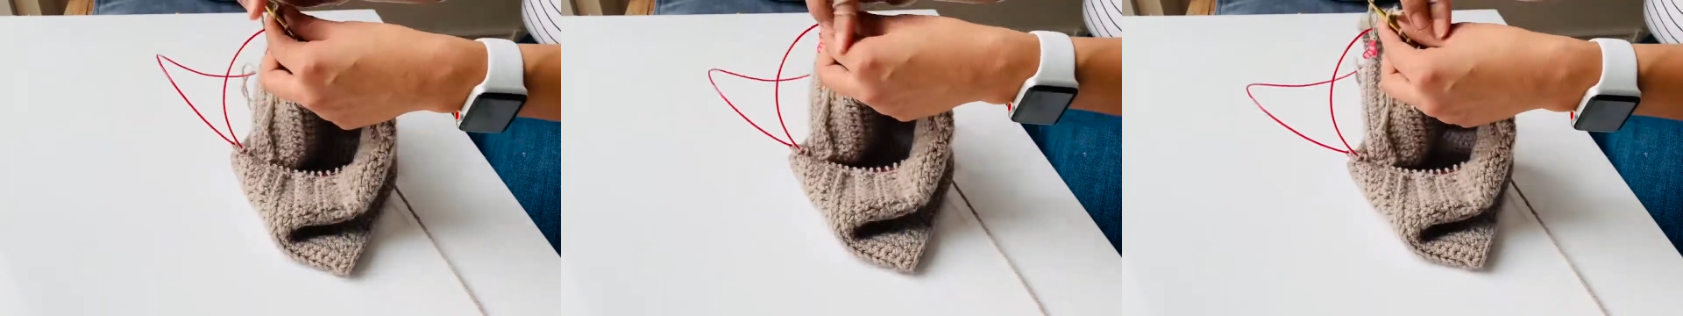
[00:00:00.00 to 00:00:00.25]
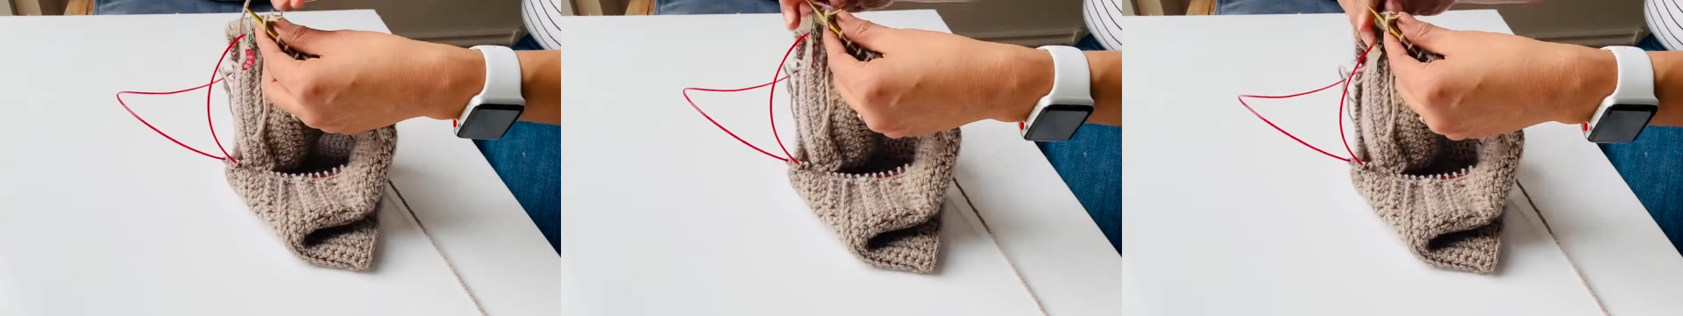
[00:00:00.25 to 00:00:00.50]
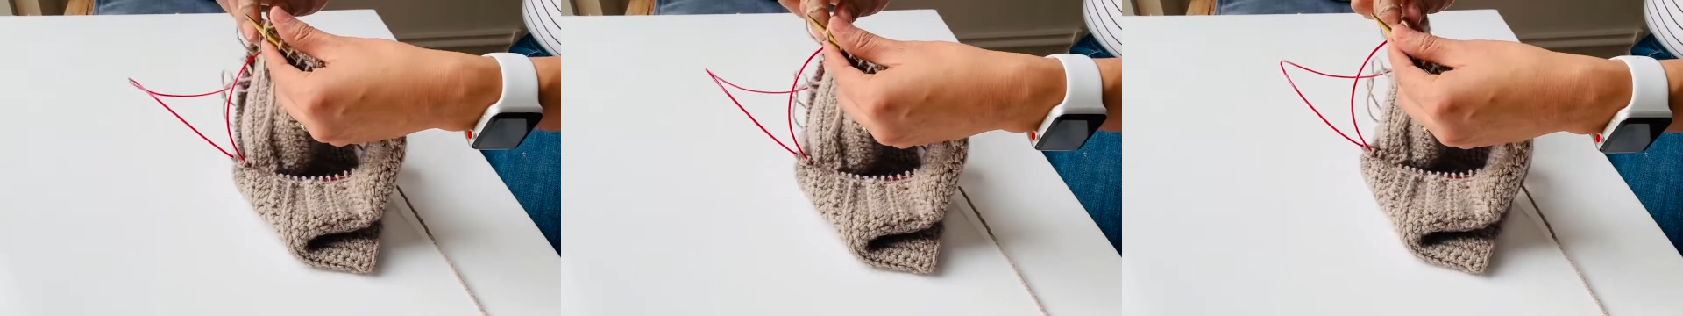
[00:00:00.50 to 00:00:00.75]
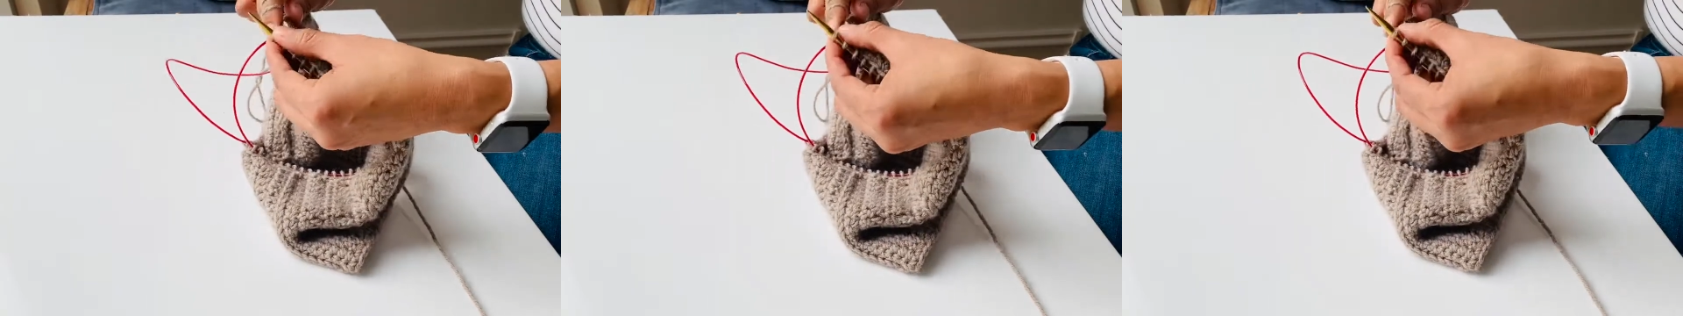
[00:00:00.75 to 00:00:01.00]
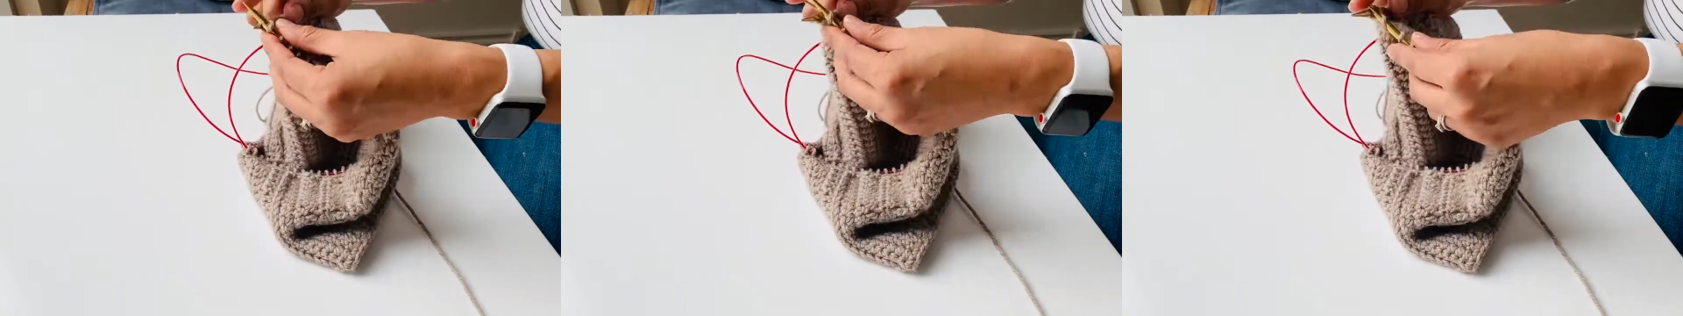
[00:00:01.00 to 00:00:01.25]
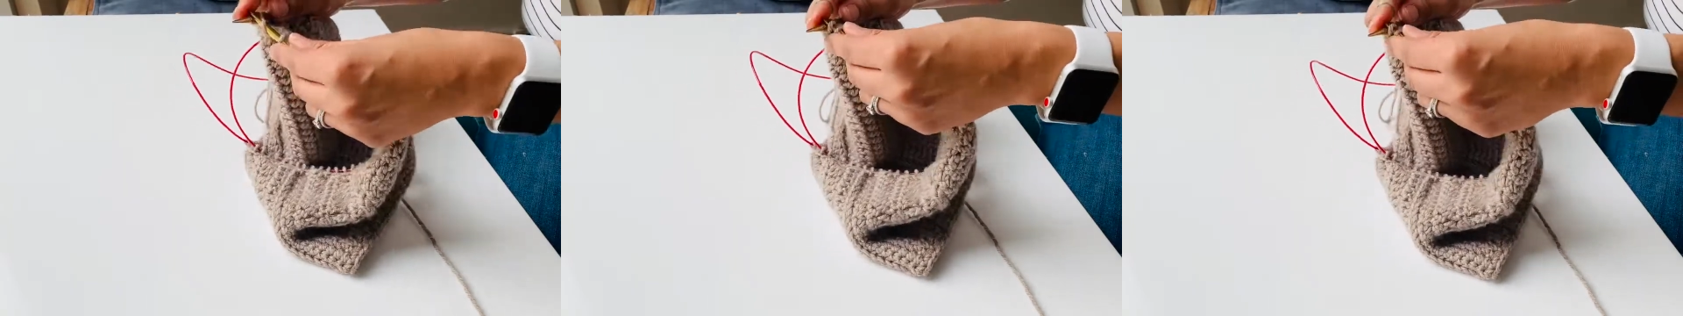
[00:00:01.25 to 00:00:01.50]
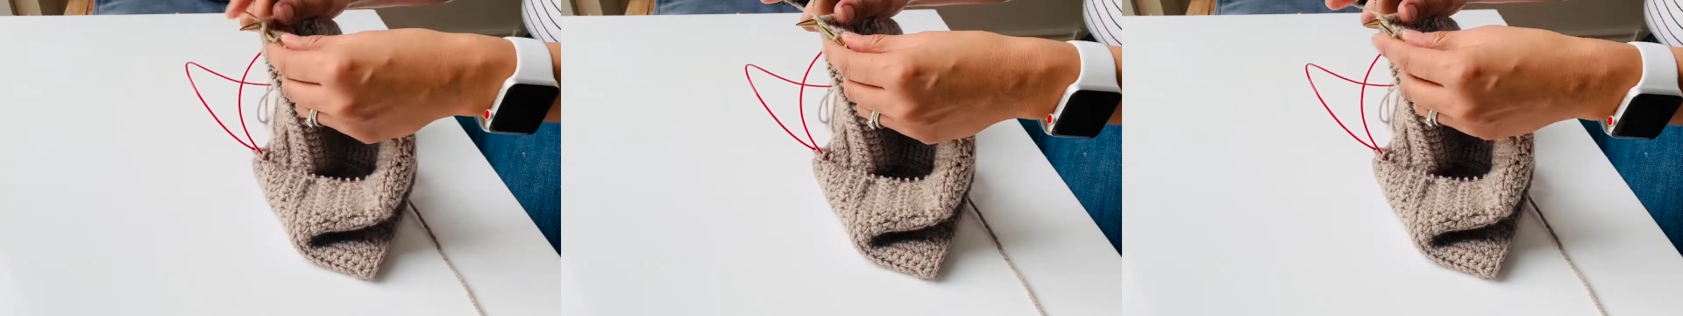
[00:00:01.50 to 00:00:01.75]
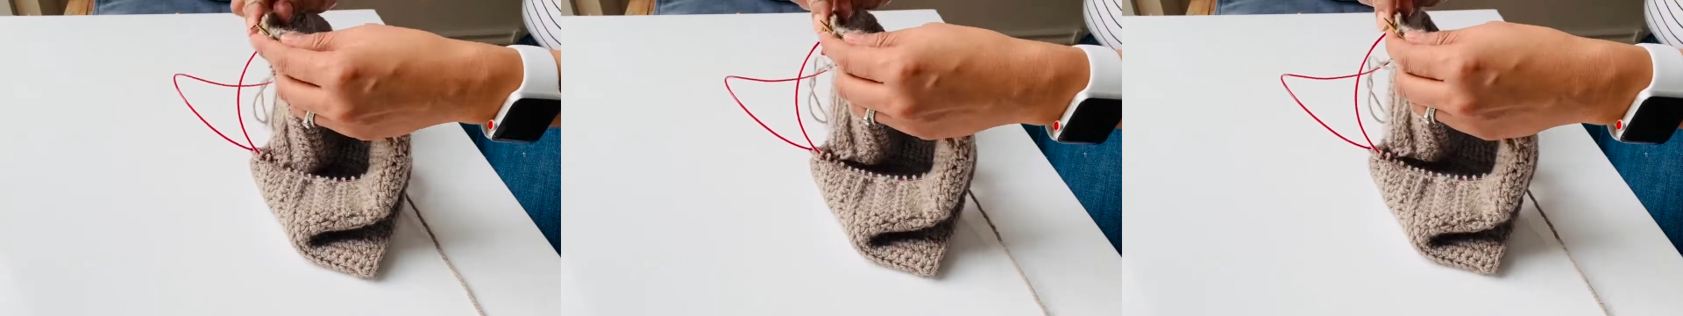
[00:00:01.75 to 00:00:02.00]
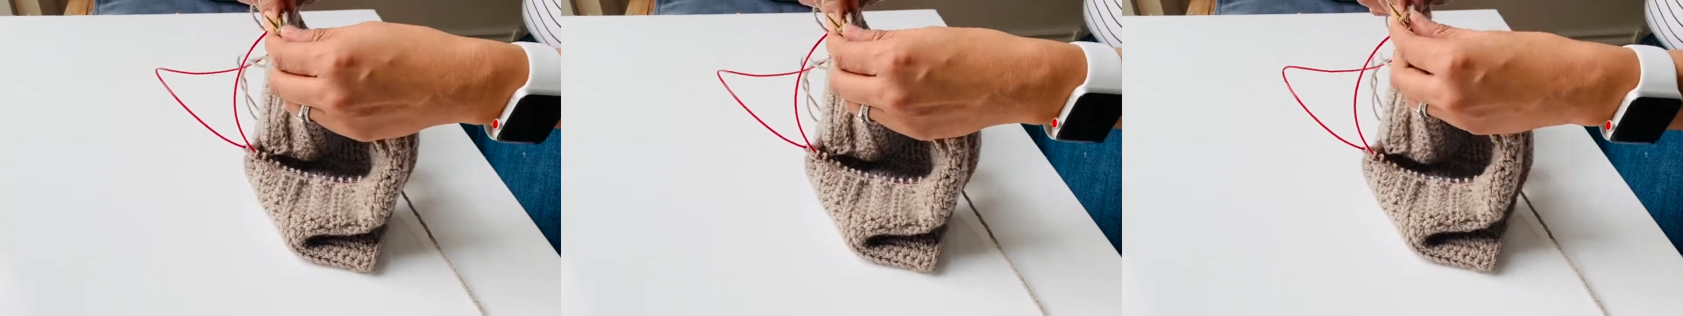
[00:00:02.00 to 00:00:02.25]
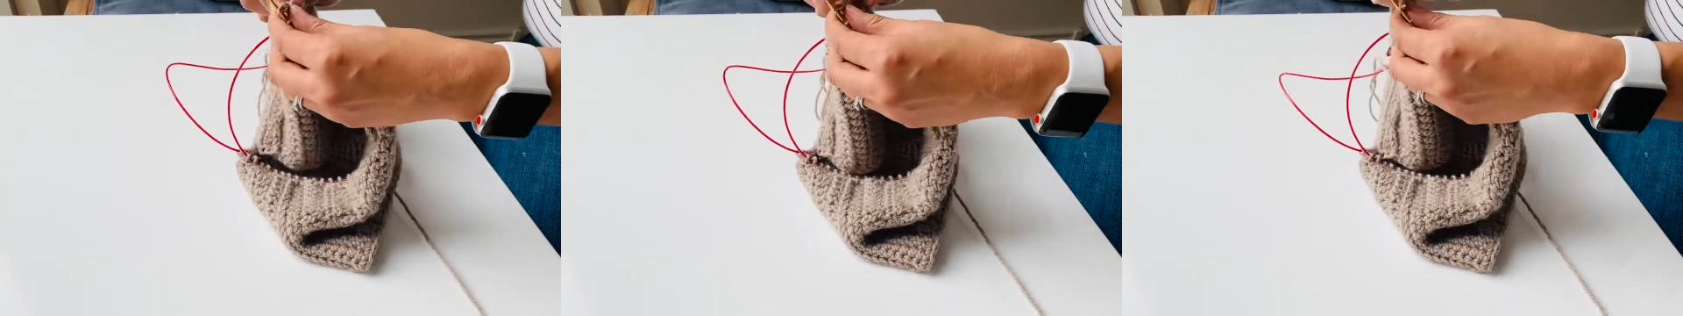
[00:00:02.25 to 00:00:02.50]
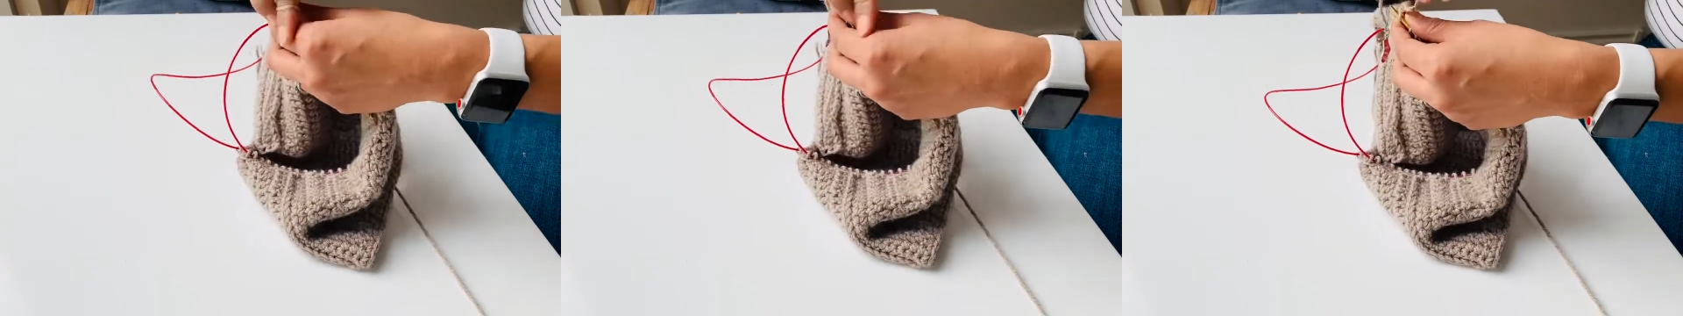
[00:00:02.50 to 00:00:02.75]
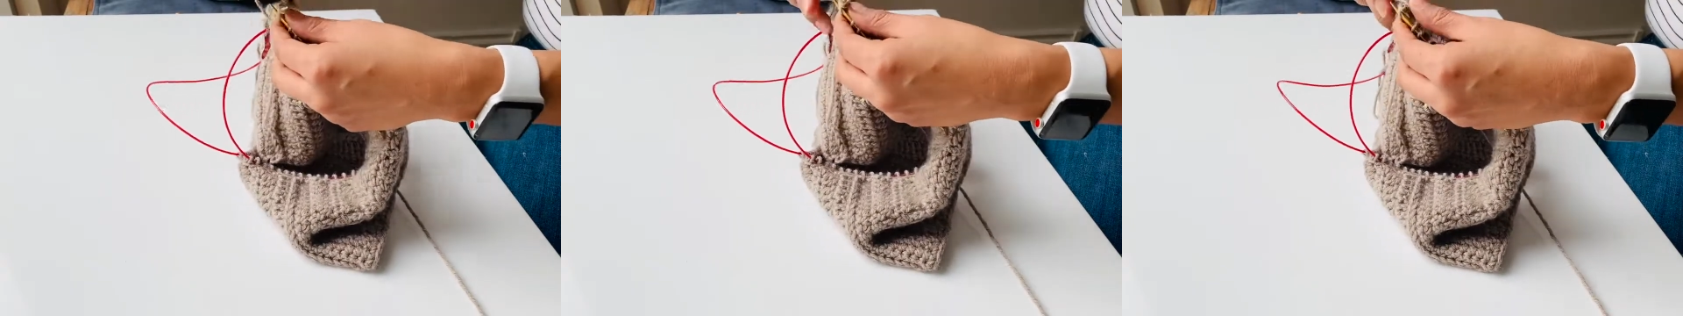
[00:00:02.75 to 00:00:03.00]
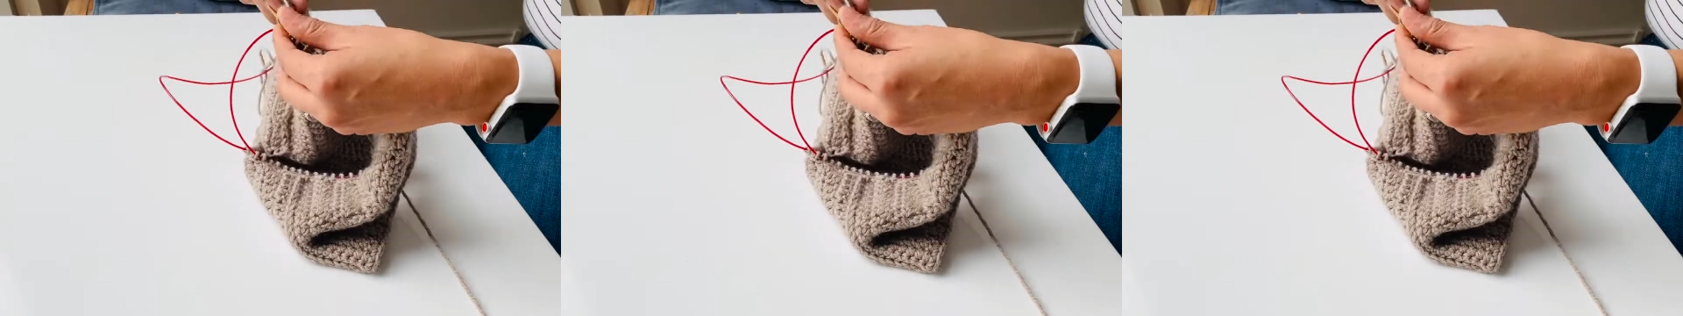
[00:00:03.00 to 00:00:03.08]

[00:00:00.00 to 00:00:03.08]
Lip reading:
Nobody's mouth can be seen.